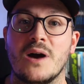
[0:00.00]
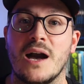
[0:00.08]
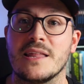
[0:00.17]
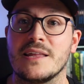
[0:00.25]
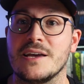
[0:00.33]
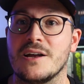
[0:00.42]

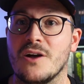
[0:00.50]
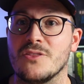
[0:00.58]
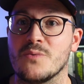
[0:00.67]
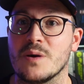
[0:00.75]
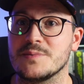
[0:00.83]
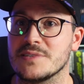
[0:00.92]
highlight on their
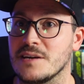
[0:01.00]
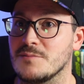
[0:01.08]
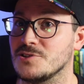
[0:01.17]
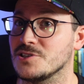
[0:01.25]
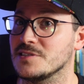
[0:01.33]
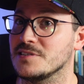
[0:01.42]
website,
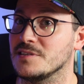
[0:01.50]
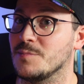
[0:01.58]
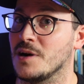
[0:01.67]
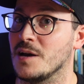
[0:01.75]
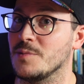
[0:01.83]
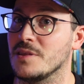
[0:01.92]
which you can see
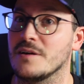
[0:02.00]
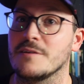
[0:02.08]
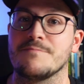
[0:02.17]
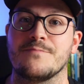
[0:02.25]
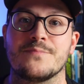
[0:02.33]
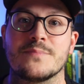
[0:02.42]
behind me there,
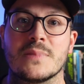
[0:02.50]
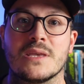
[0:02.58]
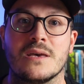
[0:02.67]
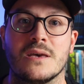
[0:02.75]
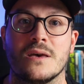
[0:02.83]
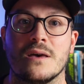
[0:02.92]

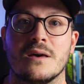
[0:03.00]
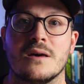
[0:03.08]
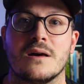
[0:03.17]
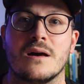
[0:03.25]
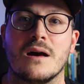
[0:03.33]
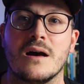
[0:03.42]

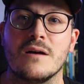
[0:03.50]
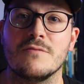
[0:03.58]
a